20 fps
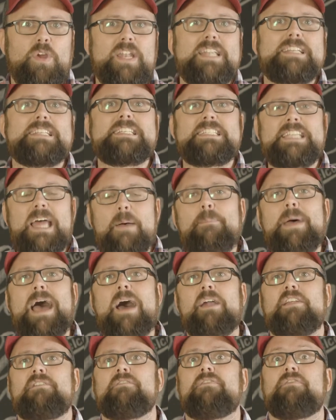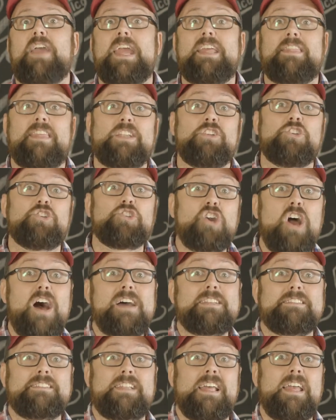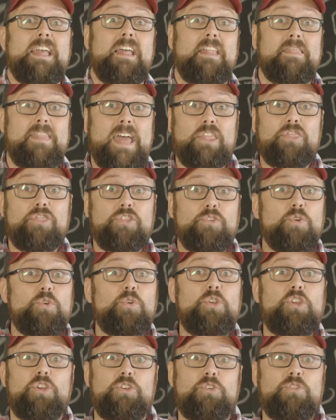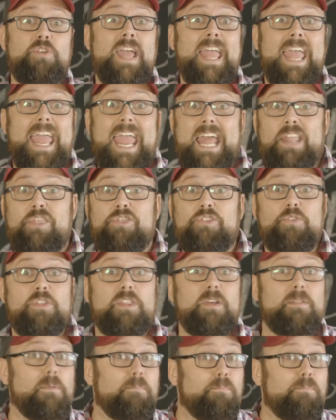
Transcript: We're going to step out in faith and trust that through you and through the,